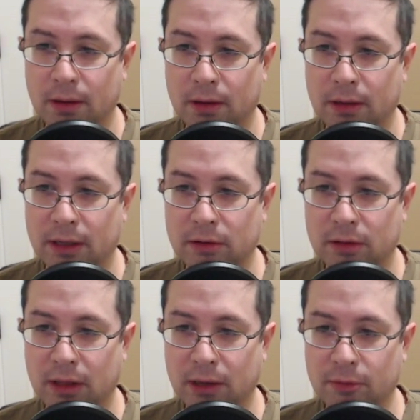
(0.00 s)
Let's
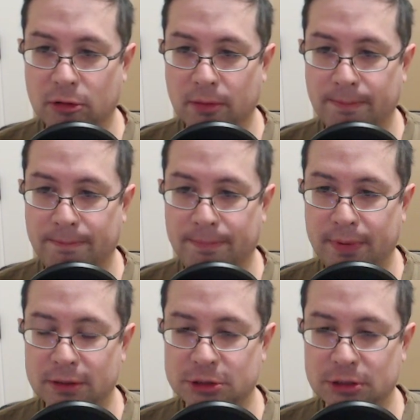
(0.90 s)
take with the
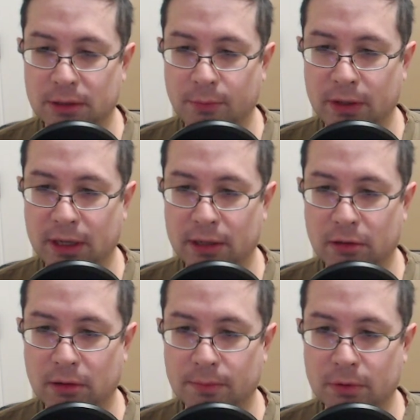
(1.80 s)
bishop. We get
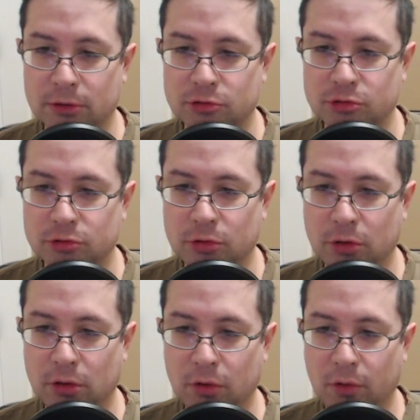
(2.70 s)
some
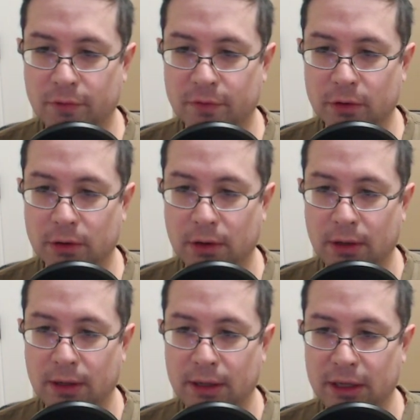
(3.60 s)
control over
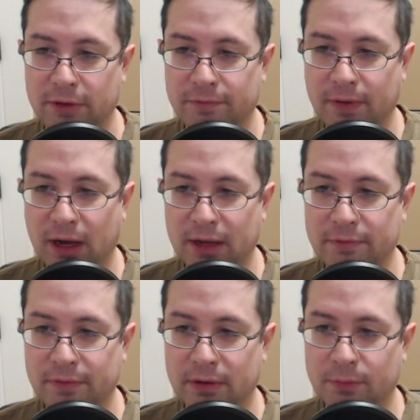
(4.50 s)

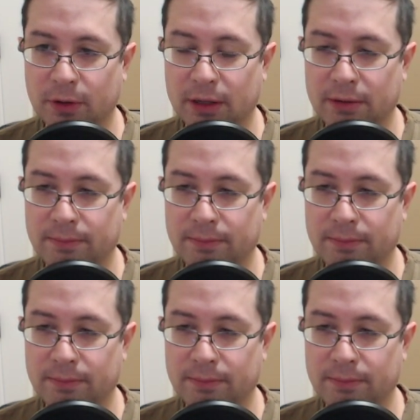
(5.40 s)
e5, and we're hitting